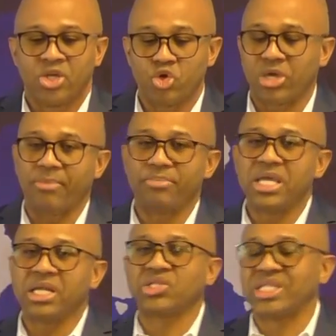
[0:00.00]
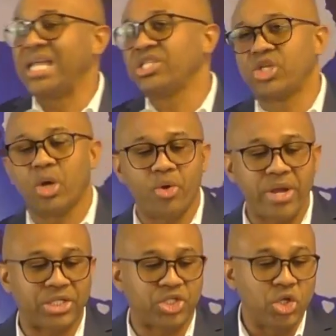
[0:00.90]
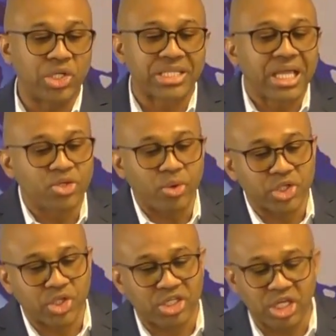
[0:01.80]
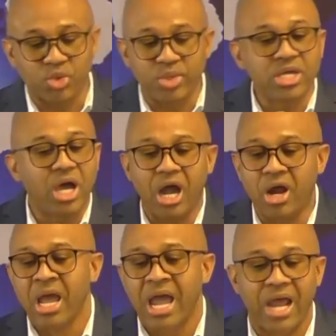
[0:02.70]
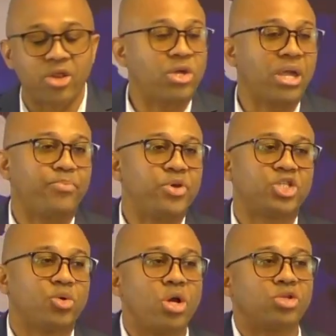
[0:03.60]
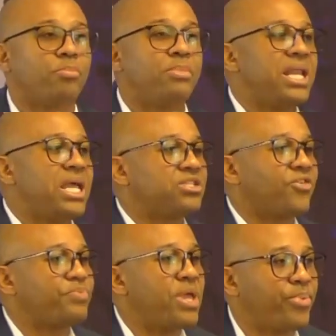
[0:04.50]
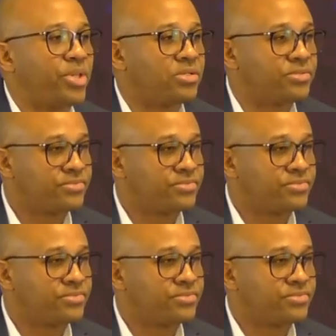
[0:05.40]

You can be in a sanctuary, a pseudo sanctuary such as we are, and you can preach the word to millions of people.